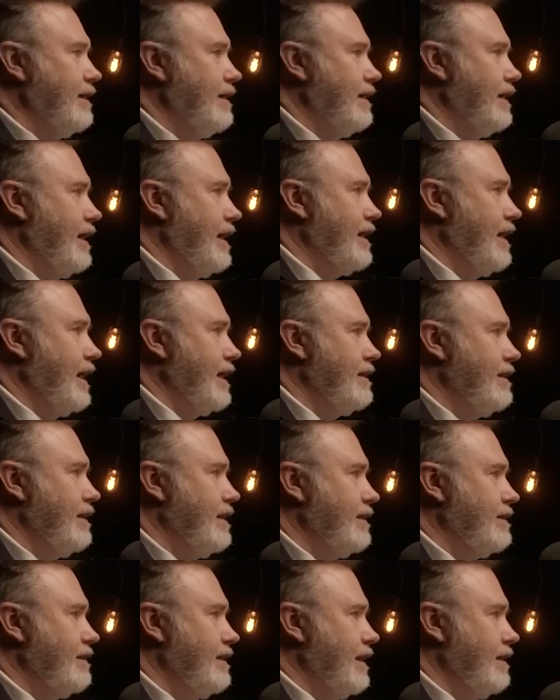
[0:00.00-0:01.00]
I
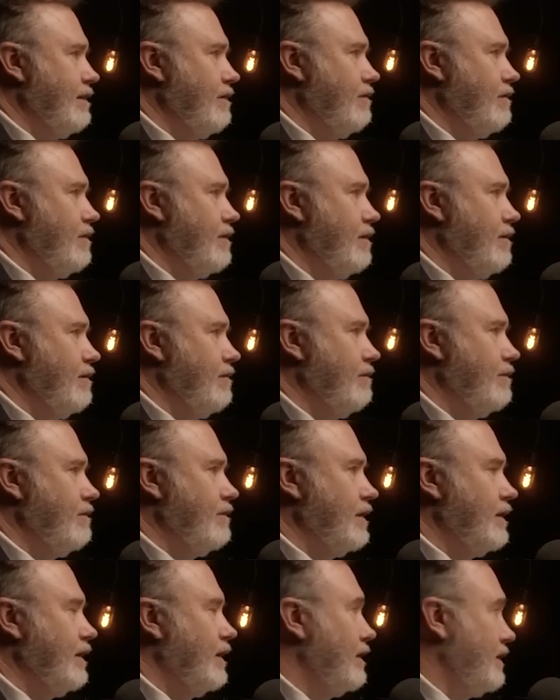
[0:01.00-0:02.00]
think that the
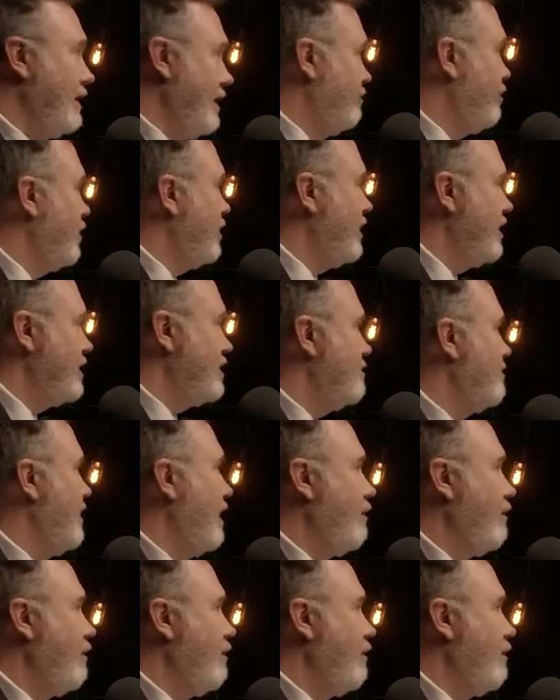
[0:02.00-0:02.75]
liberalism